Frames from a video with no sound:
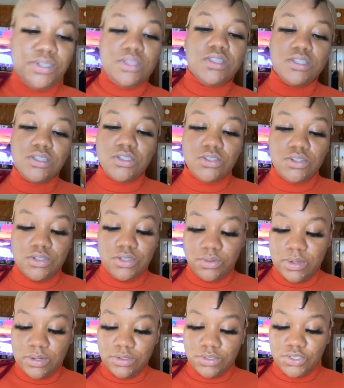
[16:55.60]
the
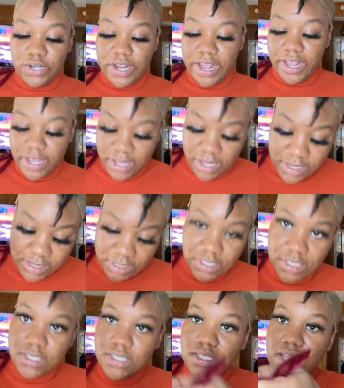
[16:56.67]
glue on the track,
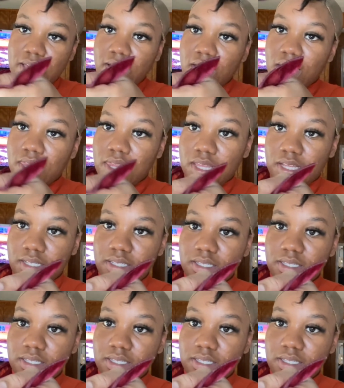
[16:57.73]
just like this.